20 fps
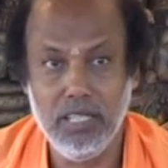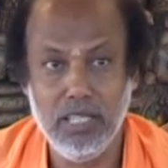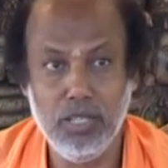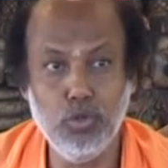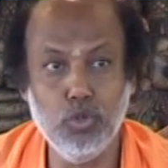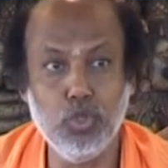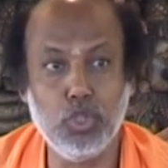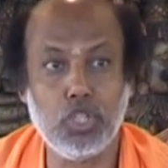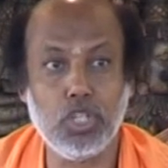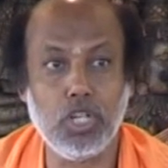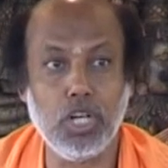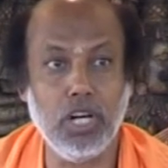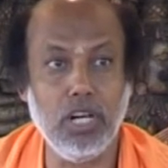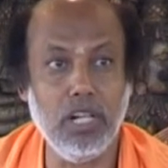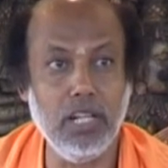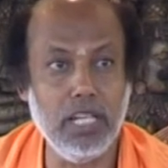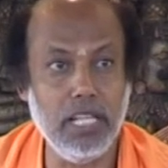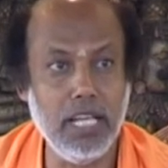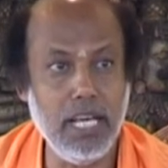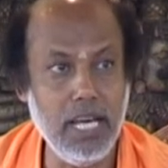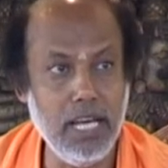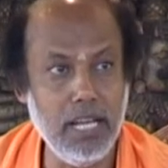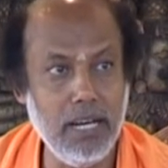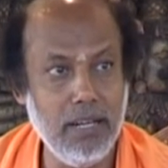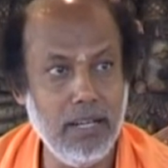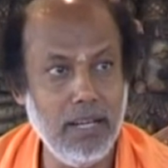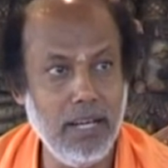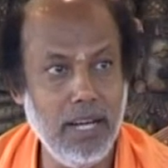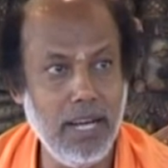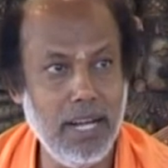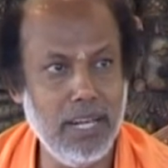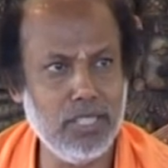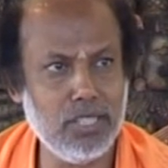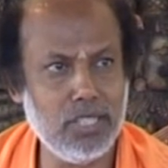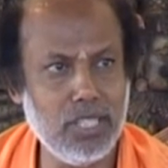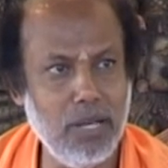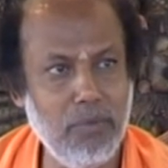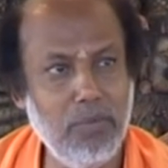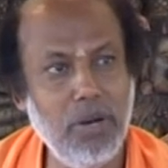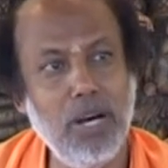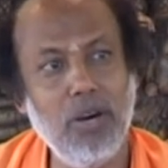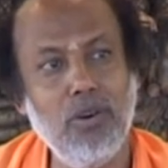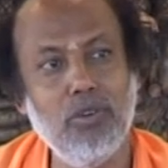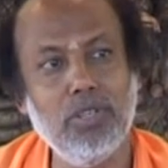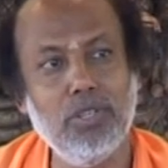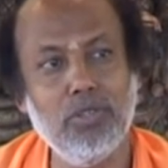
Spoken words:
You struggle there and somehow